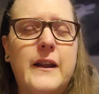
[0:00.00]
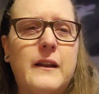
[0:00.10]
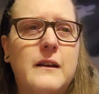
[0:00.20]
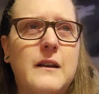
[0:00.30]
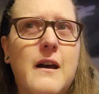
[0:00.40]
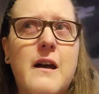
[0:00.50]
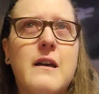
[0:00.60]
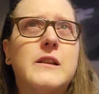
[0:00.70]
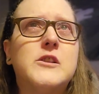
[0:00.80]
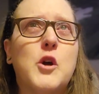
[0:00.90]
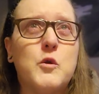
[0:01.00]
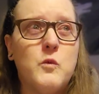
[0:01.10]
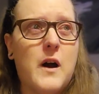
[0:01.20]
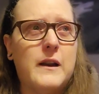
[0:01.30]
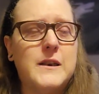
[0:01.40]
and I so
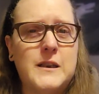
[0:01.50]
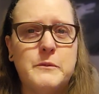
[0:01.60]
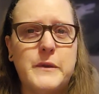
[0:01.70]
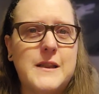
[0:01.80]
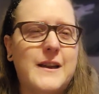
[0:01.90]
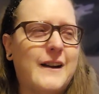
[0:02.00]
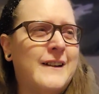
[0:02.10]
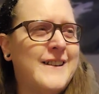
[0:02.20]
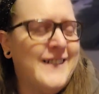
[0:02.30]
wanted to be there.